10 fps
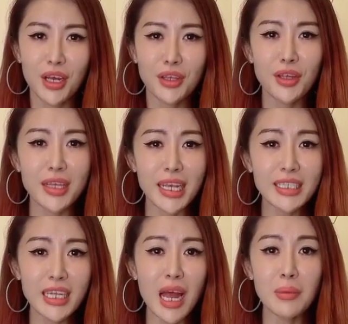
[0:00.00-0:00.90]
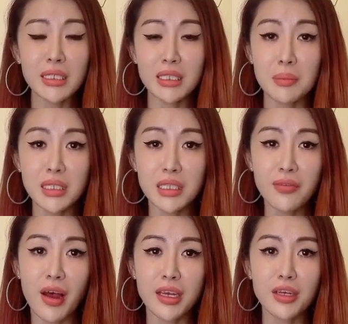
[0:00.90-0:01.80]
The next step is
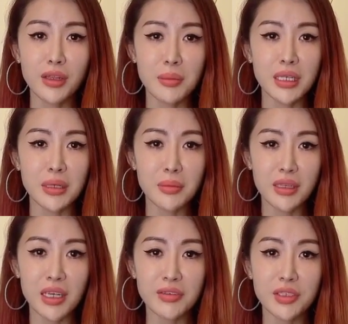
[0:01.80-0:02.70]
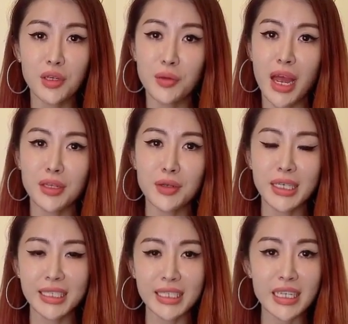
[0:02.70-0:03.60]
demystifying your limiting beliefs so that you
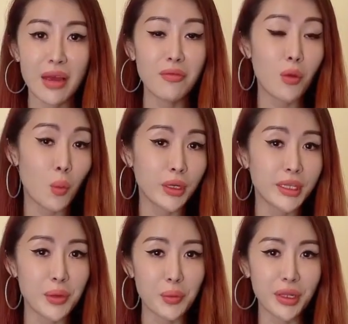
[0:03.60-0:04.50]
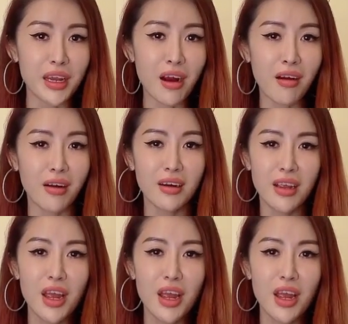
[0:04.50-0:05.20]
can see them for what they really are.